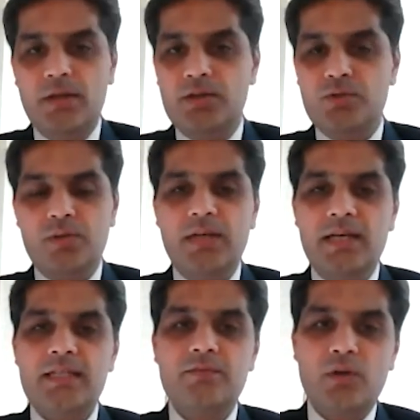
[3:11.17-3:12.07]
So the
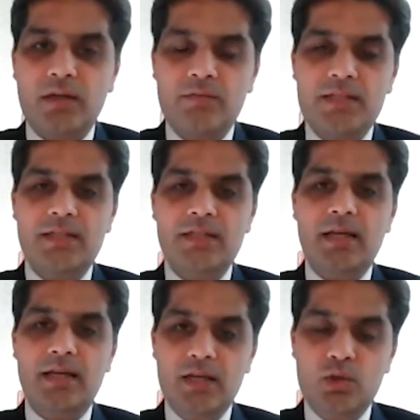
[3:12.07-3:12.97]
case for investing
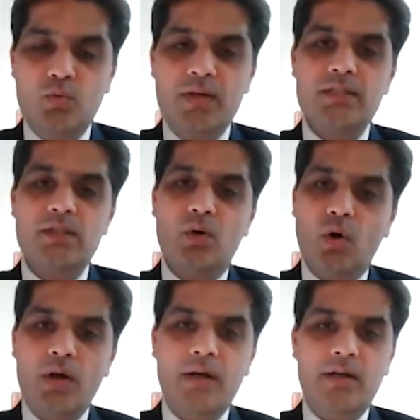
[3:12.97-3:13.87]
in US
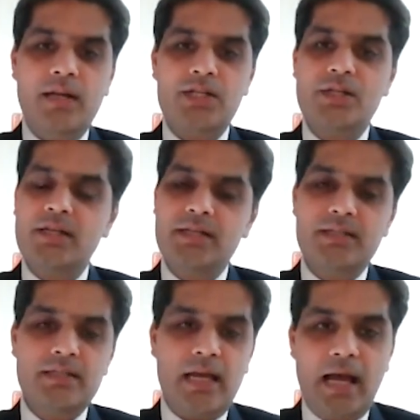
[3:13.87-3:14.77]
or internationally
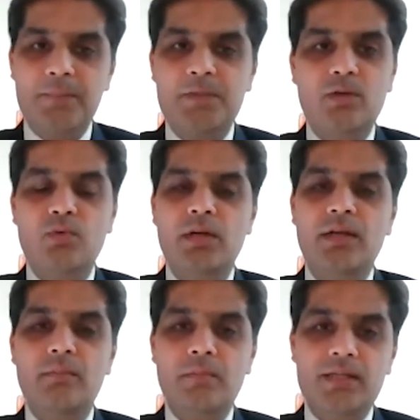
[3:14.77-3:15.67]
is
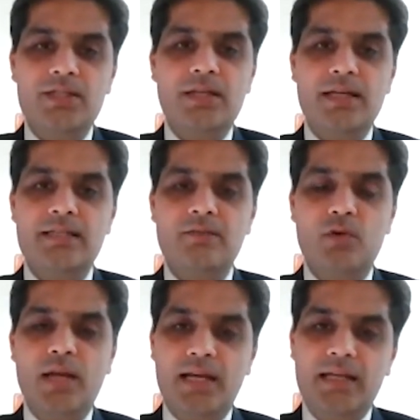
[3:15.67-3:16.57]
absolutely a must case
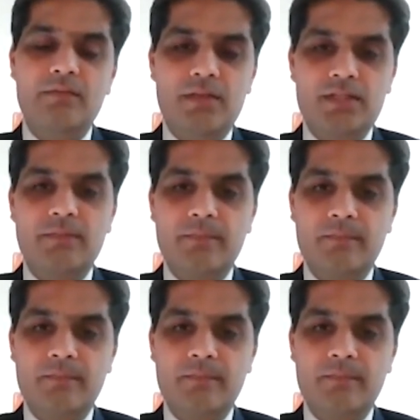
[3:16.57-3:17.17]
for any investor.